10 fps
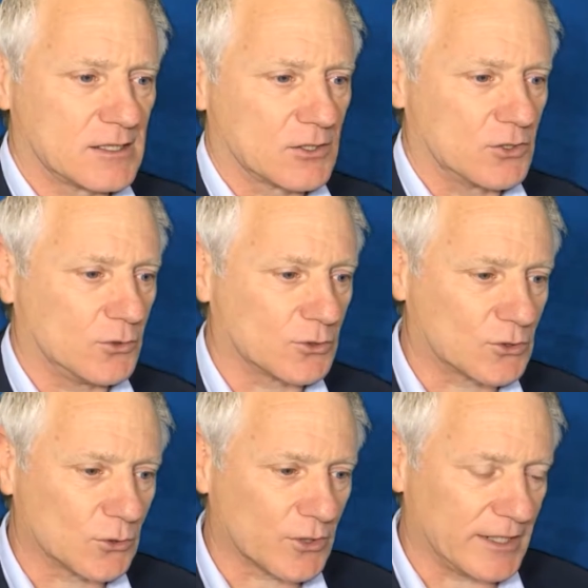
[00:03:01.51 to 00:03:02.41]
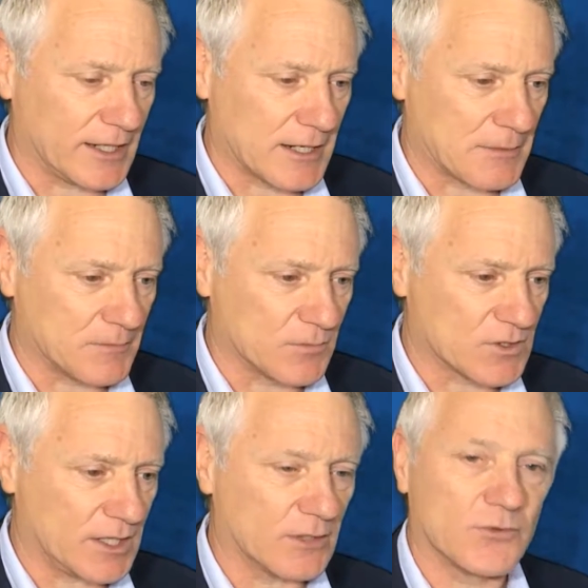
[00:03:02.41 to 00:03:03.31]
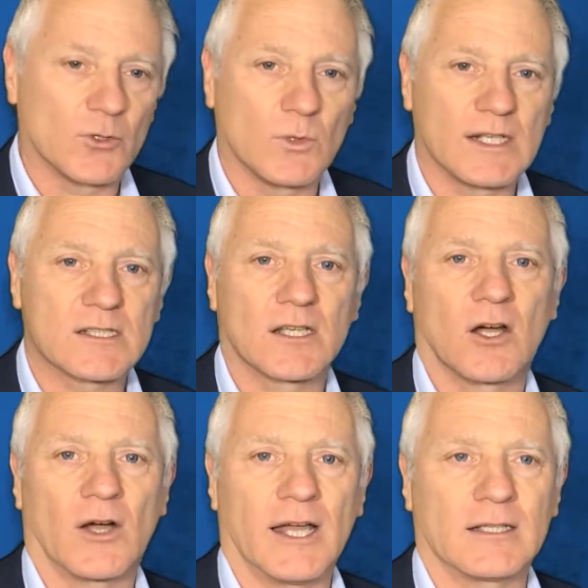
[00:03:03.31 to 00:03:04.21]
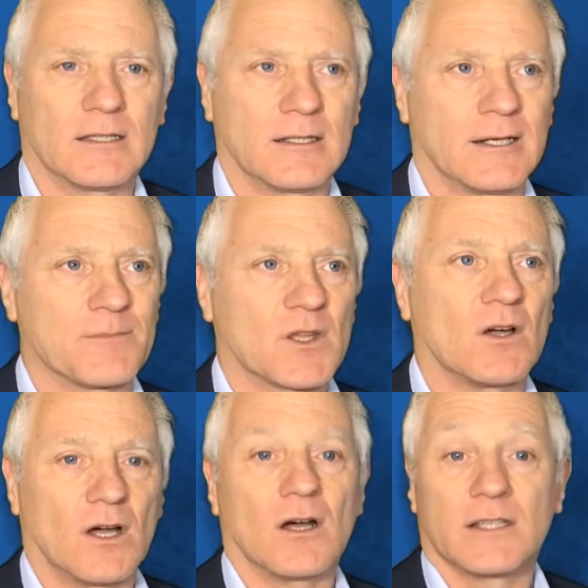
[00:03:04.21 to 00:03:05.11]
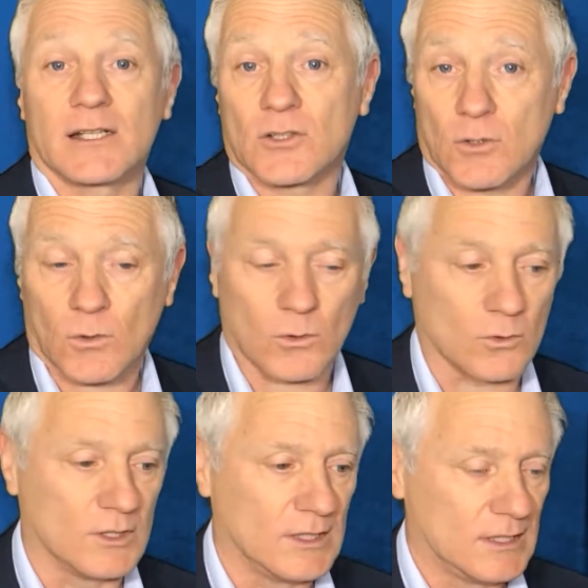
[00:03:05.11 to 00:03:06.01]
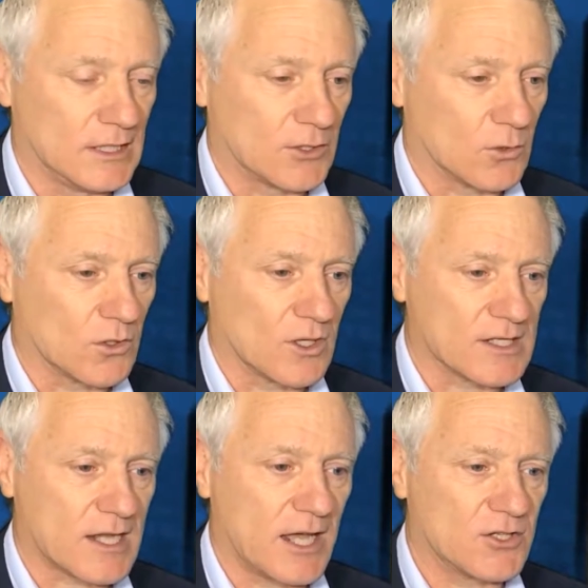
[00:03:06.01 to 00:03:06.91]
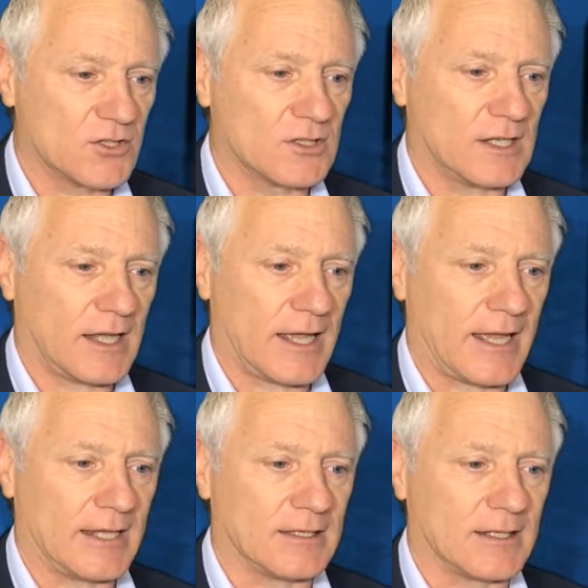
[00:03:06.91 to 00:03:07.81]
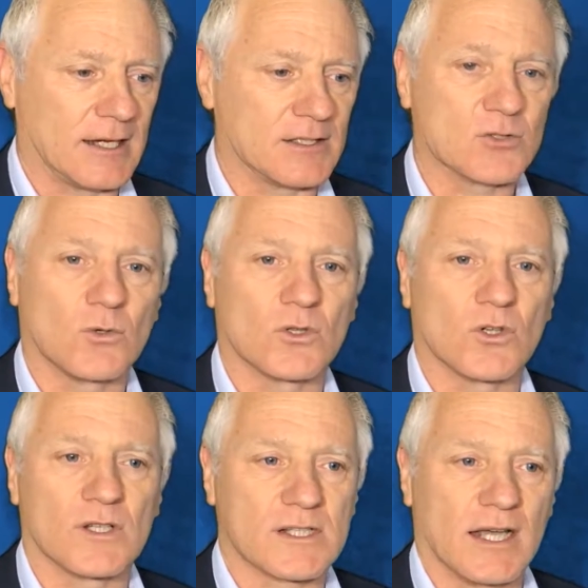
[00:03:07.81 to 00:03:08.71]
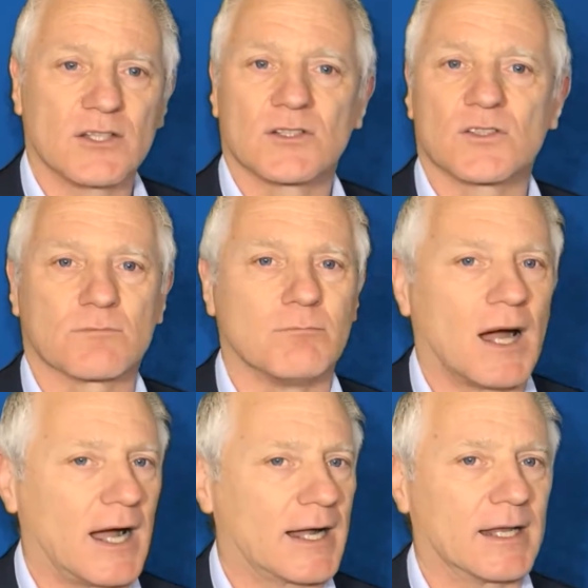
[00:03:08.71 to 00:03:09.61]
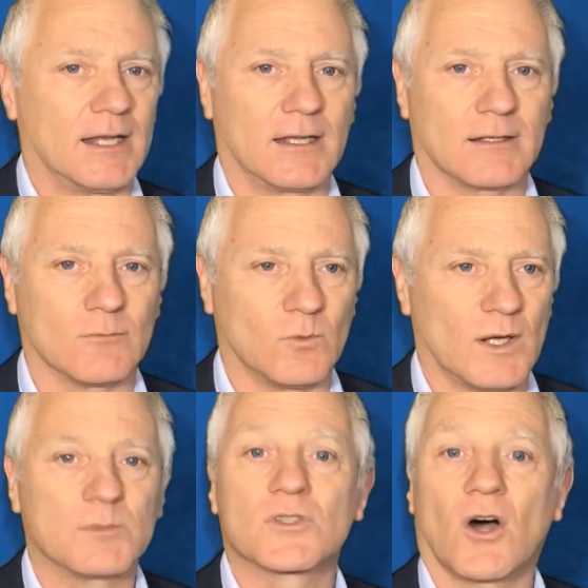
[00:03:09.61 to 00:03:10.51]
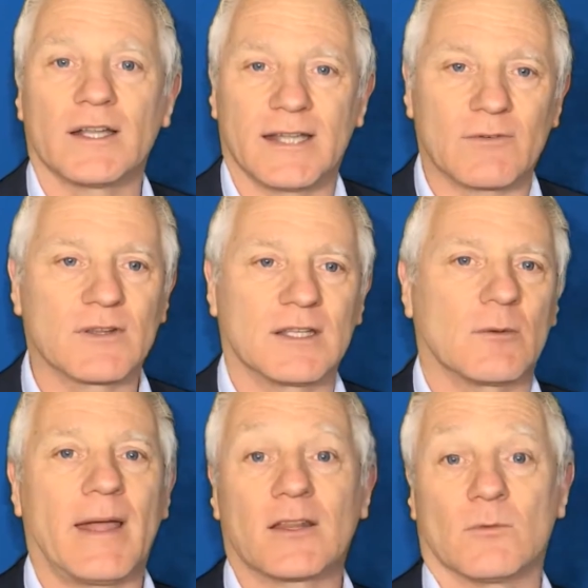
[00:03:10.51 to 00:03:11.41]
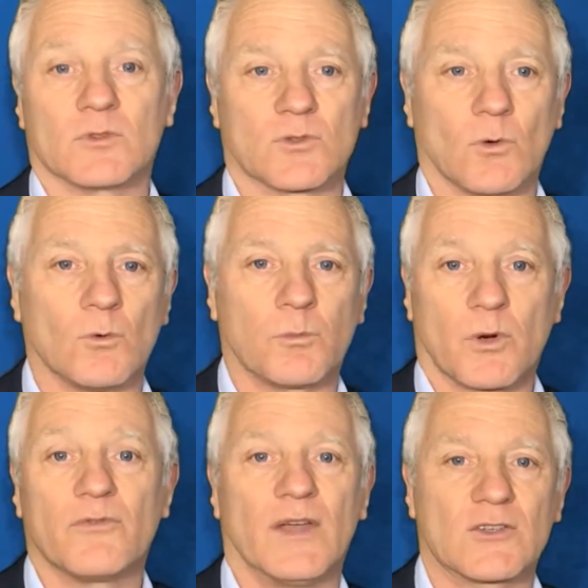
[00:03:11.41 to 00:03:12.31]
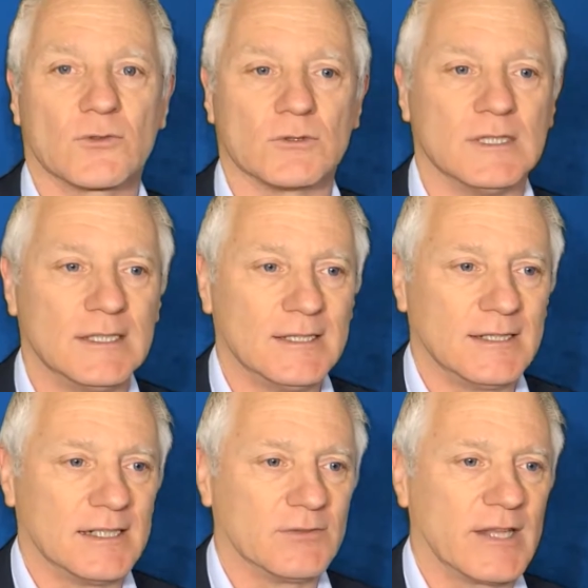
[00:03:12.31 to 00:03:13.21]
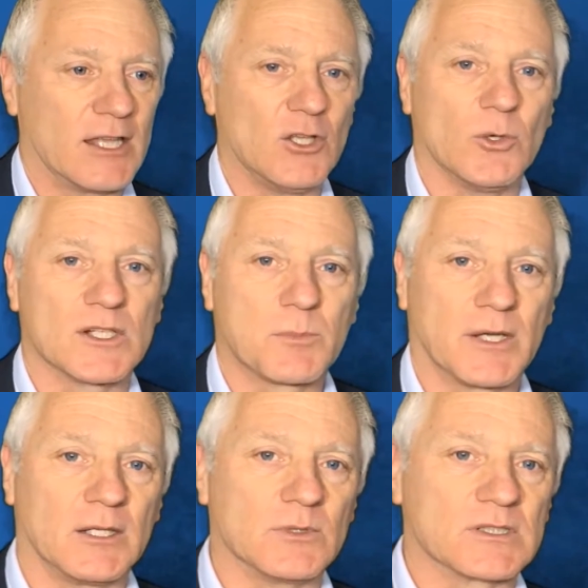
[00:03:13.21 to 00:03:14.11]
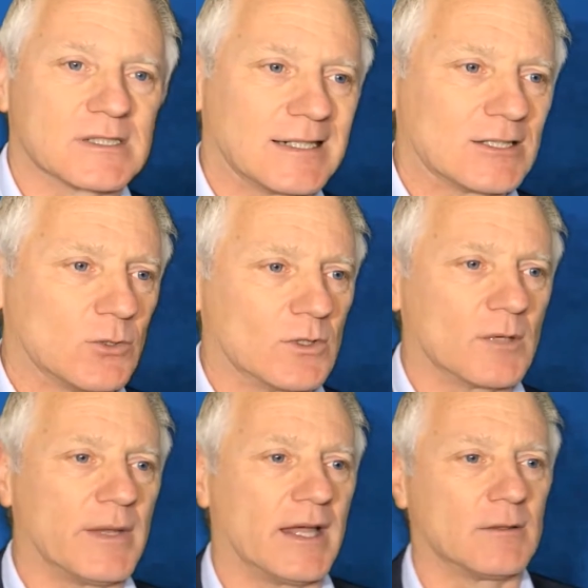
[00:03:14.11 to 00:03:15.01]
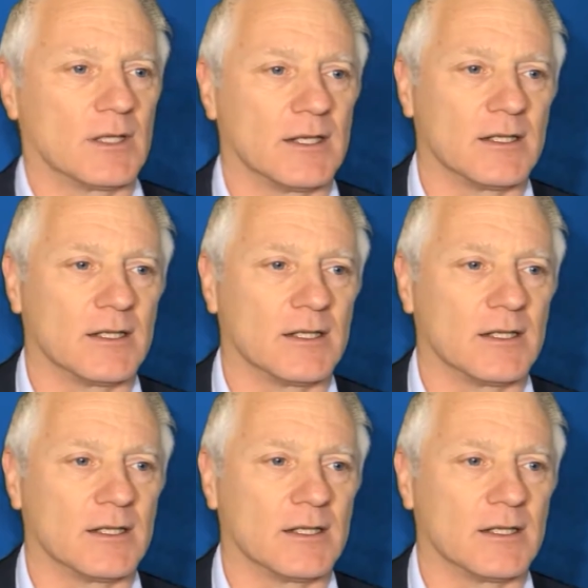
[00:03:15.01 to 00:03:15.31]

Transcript: just a short story. It was only a few weeks ago. I needed to call an organisation, and this organisation's marketing and website and everything about them was all professional. Even their USP was talking about